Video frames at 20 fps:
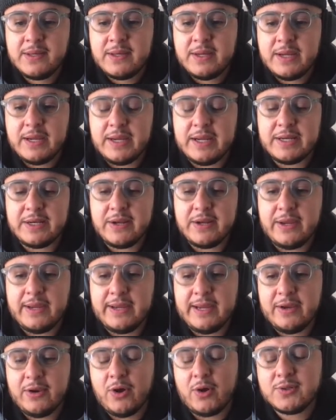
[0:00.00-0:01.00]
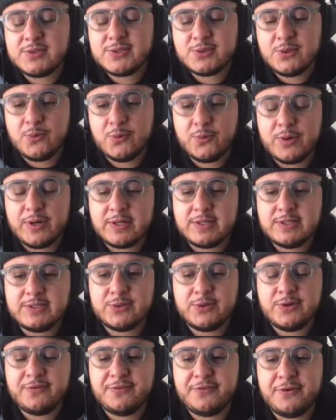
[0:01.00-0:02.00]
And it also works
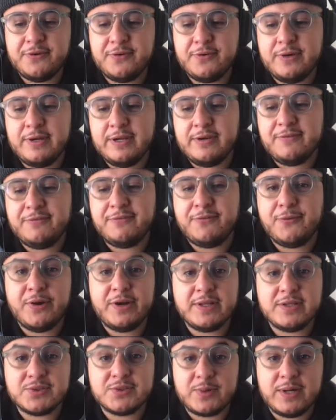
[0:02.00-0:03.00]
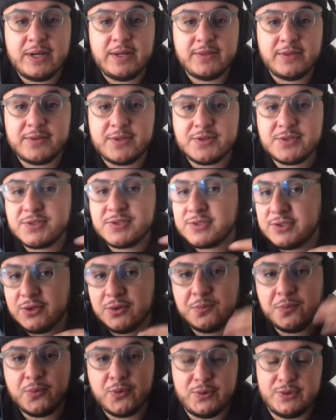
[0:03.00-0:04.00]
sort of for an affordance, right? That there's still
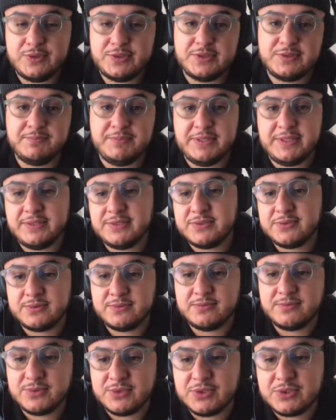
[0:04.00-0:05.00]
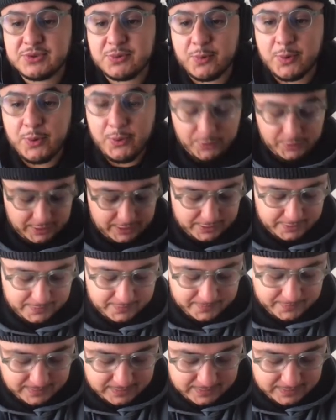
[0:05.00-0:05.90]
more to scroll here.